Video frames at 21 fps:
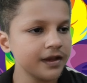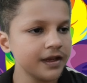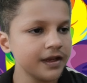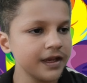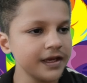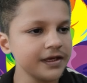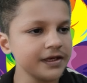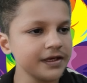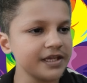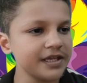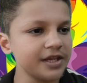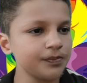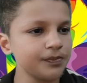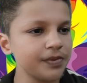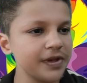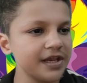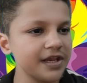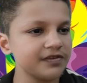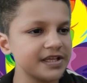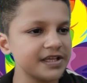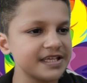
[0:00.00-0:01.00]
In
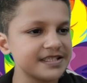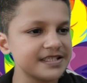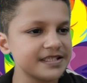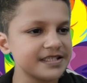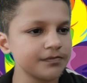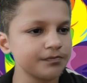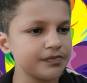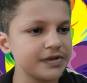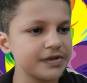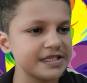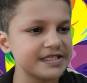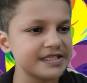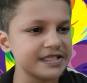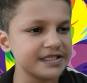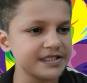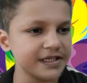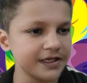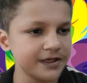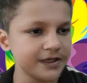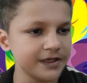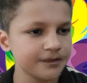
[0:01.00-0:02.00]
keeping with the
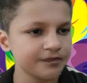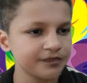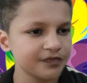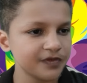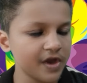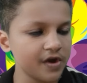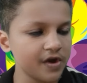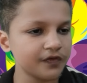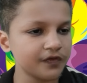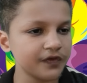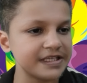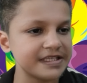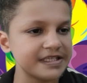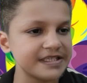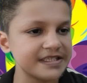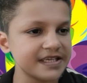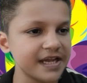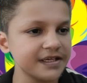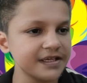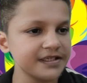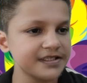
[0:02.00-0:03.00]
simplicity of its
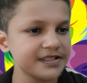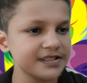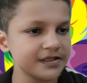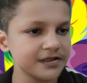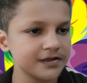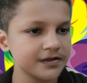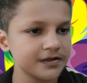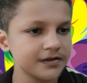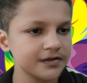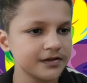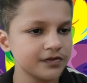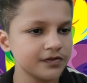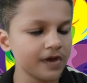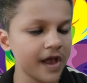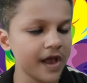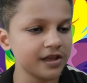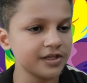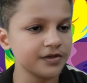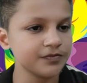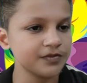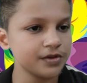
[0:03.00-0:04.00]
title,
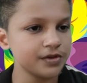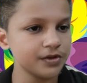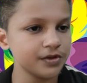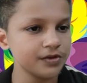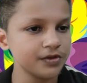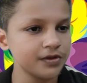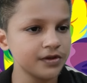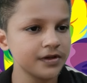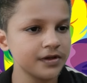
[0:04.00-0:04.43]
Volume two